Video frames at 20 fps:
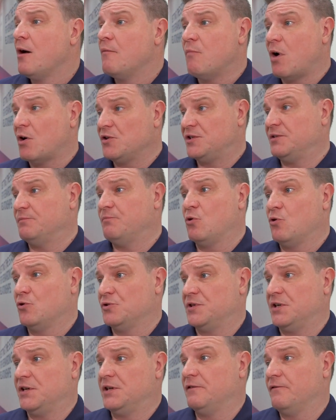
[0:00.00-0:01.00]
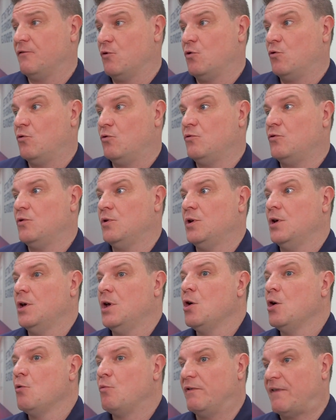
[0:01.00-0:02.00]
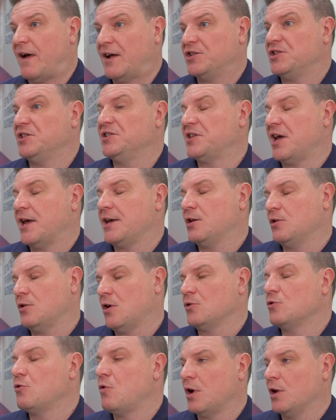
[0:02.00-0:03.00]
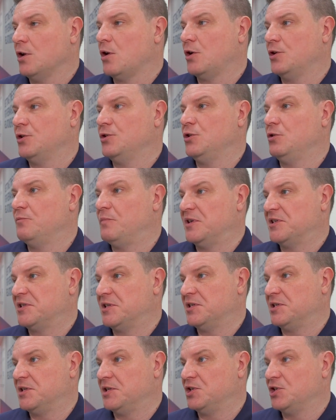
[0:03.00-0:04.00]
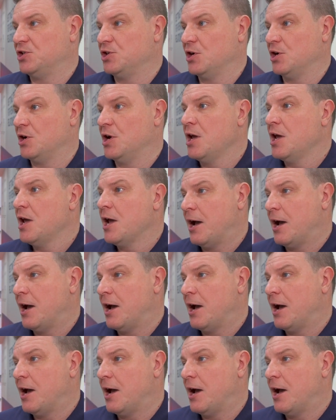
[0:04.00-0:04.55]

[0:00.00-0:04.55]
Most importantly of all, we've actually taken on quite a lot of new business this year,